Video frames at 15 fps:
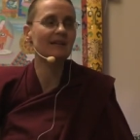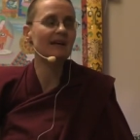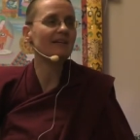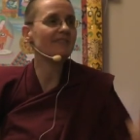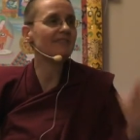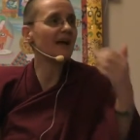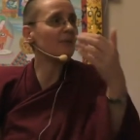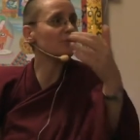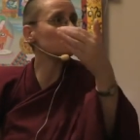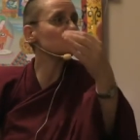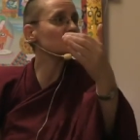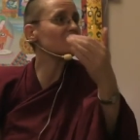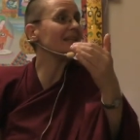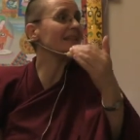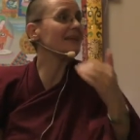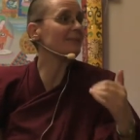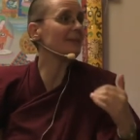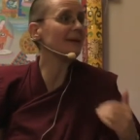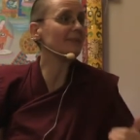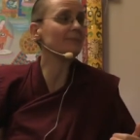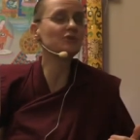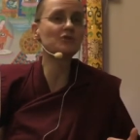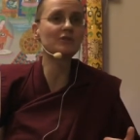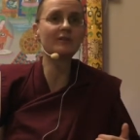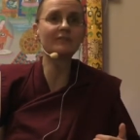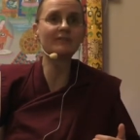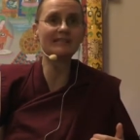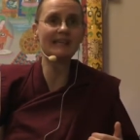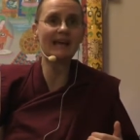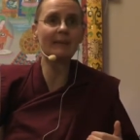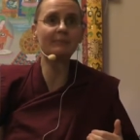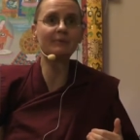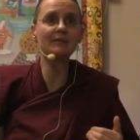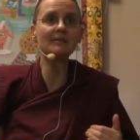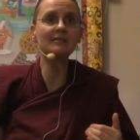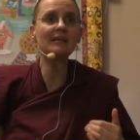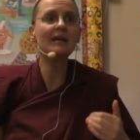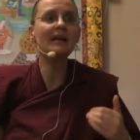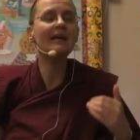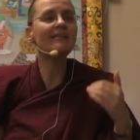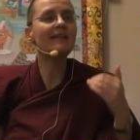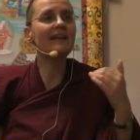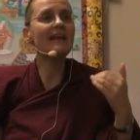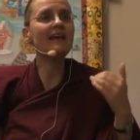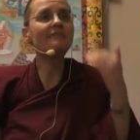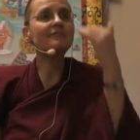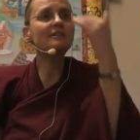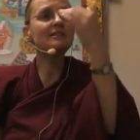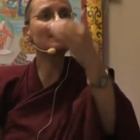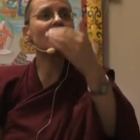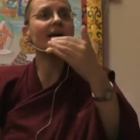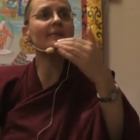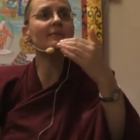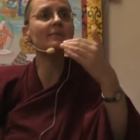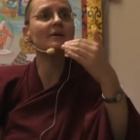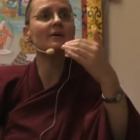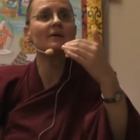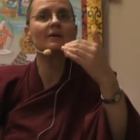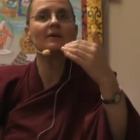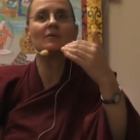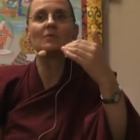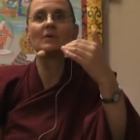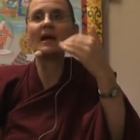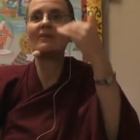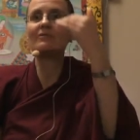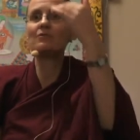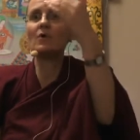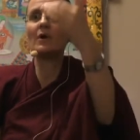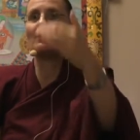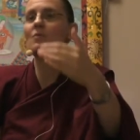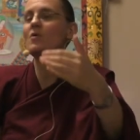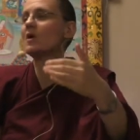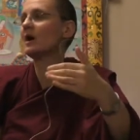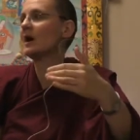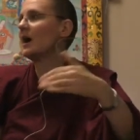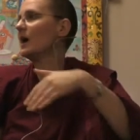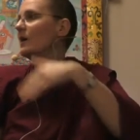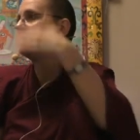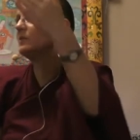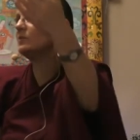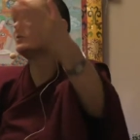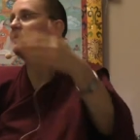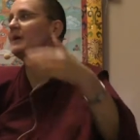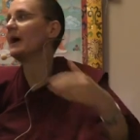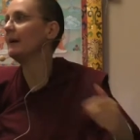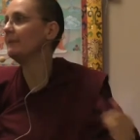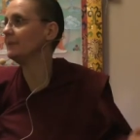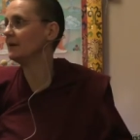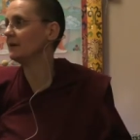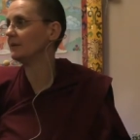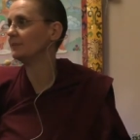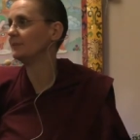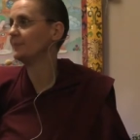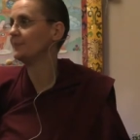If that was really be able to give us happiness, then every time we have one more car, we would be happier.